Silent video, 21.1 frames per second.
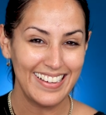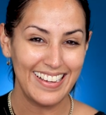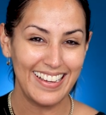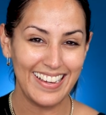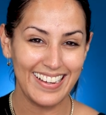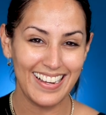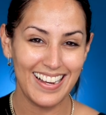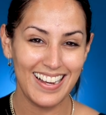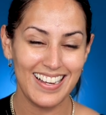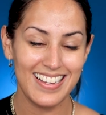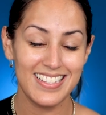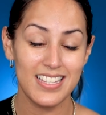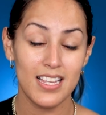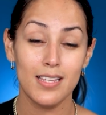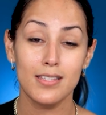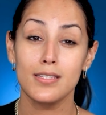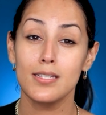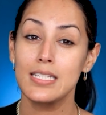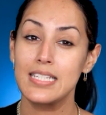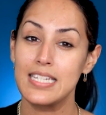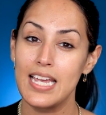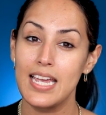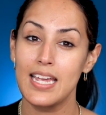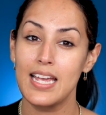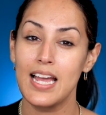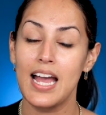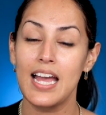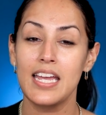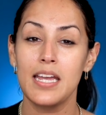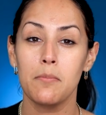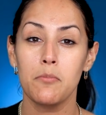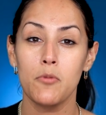Hey guys, today
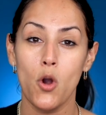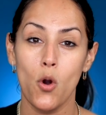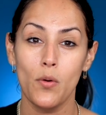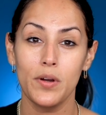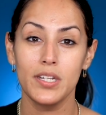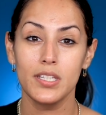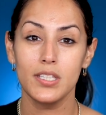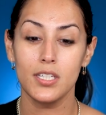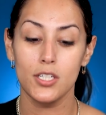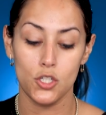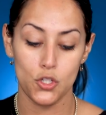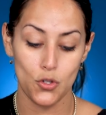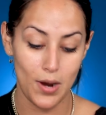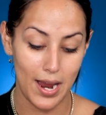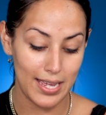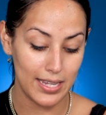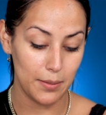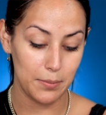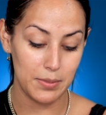I am going to try,